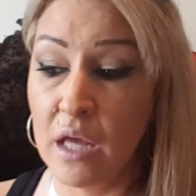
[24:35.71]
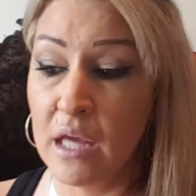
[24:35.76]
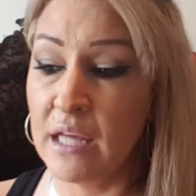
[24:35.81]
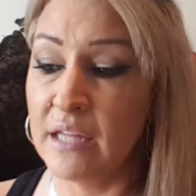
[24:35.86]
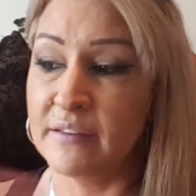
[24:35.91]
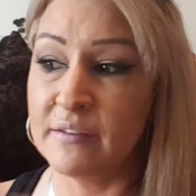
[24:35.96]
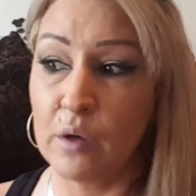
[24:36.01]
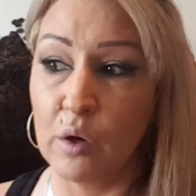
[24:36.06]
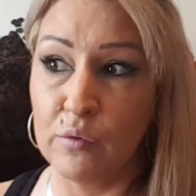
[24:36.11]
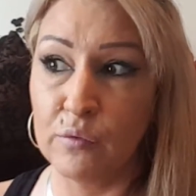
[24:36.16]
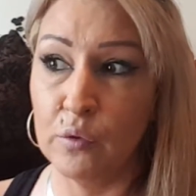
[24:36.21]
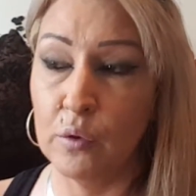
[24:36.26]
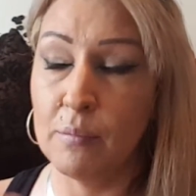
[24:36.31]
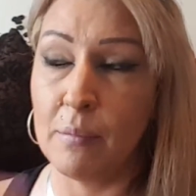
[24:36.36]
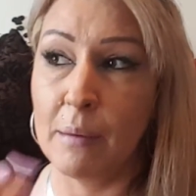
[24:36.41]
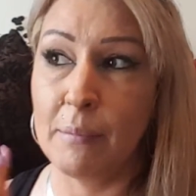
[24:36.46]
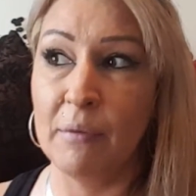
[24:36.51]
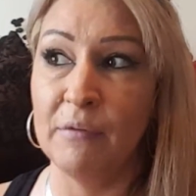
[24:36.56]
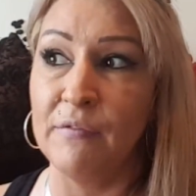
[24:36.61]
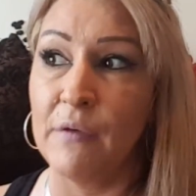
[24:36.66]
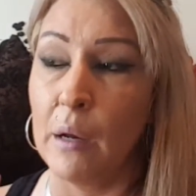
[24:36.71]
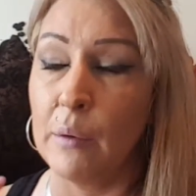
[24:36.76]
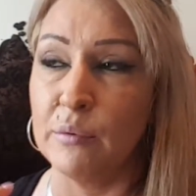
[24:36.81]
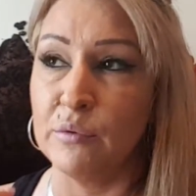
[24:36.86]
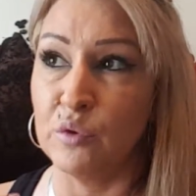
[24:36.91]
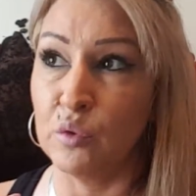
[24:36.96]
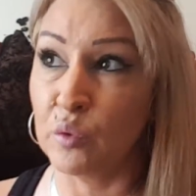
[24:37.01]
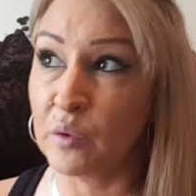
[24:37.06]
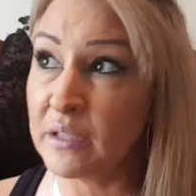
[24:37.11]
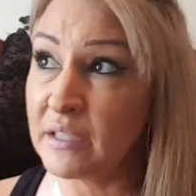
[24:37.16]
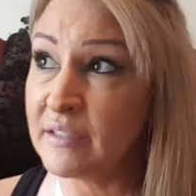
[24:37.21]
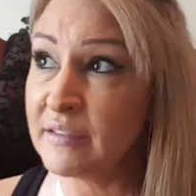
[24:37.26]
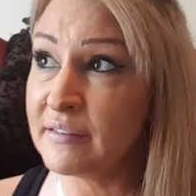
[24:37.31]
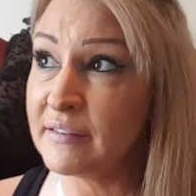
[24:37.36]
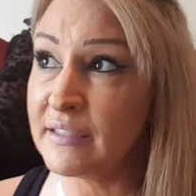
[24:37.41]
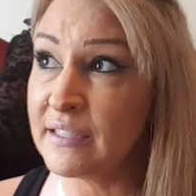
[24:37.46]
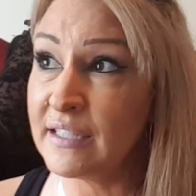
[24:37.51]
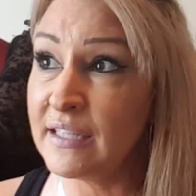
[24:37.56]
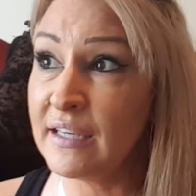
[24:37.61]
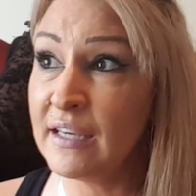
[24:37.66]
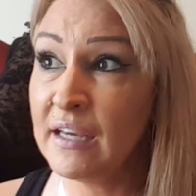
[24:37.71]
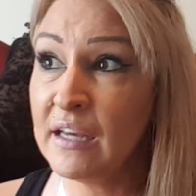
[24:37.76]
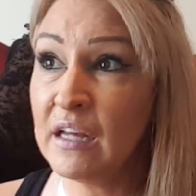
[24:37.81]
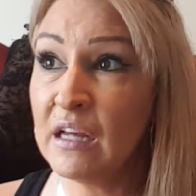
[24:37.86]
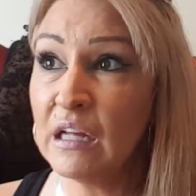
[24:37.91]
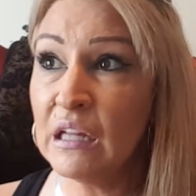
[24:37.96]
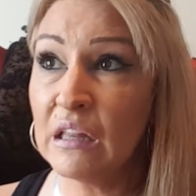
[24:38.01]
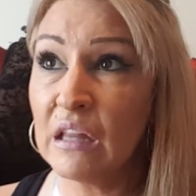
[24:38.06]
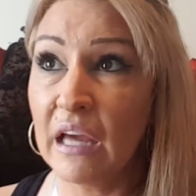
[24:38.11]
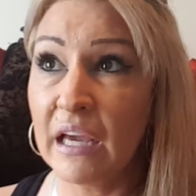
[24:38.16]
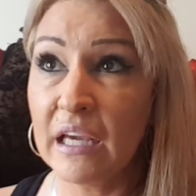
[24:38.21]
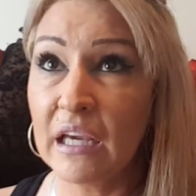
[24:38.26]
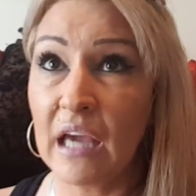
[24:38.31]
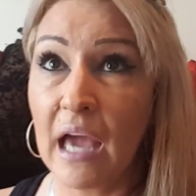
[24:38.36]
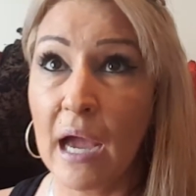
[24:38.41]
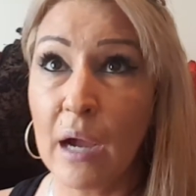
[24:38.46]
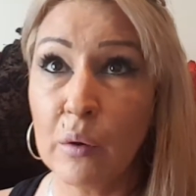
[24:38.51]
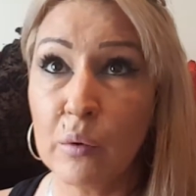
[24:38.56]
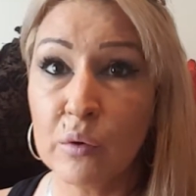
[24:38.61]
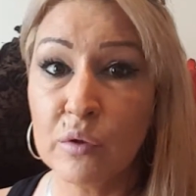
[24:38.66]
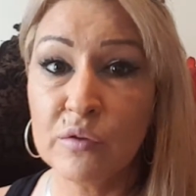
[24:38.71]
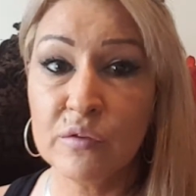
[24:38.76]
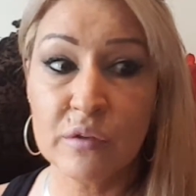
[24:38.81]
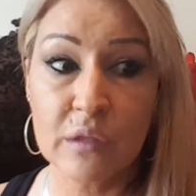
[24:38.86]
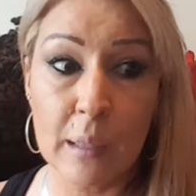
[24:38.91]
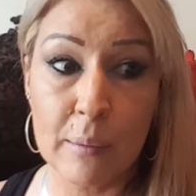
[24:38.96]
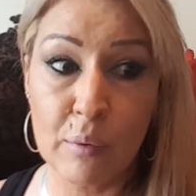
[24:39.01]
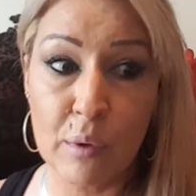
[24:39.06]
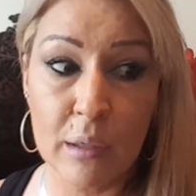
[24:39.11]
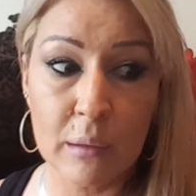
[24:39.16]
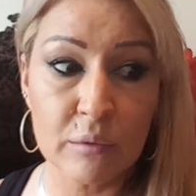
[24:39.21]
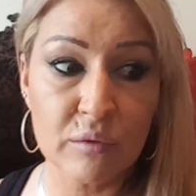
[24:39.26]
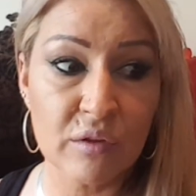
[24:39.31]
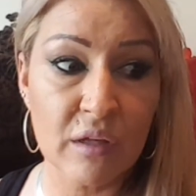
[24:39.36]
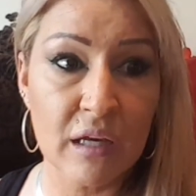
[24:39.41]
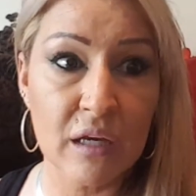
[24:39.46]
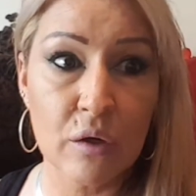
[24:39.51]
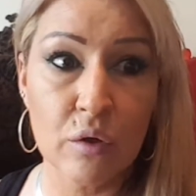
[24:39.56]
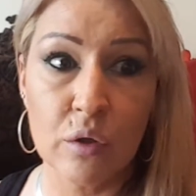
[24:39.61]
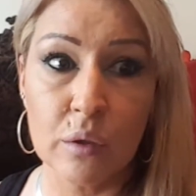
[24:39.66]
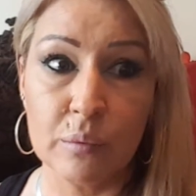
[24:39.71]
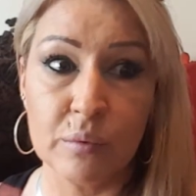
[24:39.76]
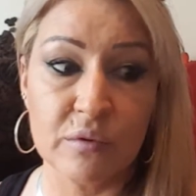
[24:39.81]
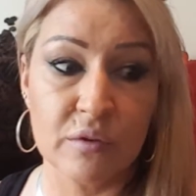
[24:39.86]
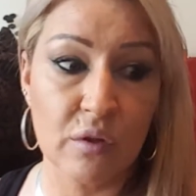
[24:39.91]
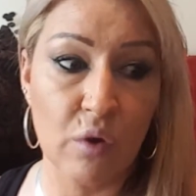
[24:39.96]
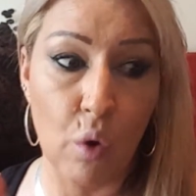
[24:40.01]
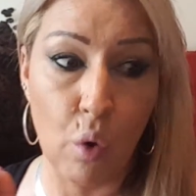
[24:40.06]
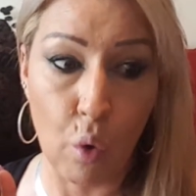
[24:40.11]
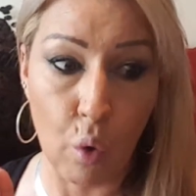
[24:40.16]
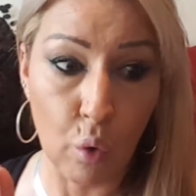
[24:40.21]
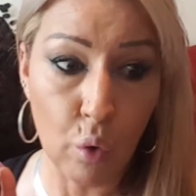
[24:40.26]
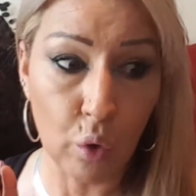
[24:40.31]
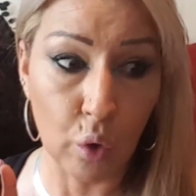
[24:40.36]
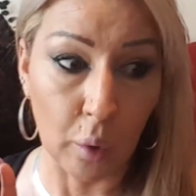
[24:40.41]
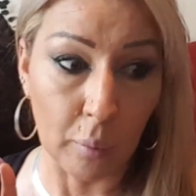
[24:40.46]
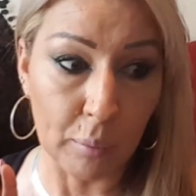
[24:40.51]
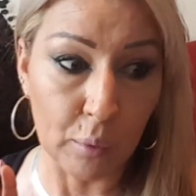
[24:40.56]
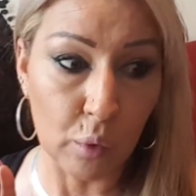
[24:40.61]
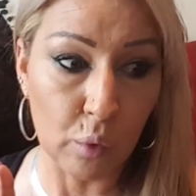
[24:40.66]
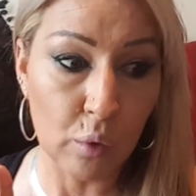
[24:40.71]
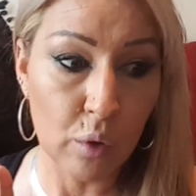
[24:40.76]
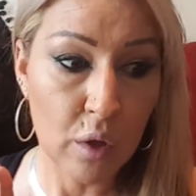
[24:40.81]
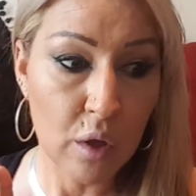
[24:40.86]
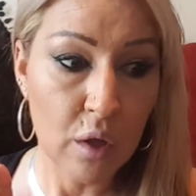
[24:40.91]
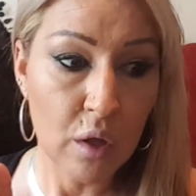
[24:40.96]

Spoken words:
It's awful. It made I was greasy, like a couple hours later. It was horrible.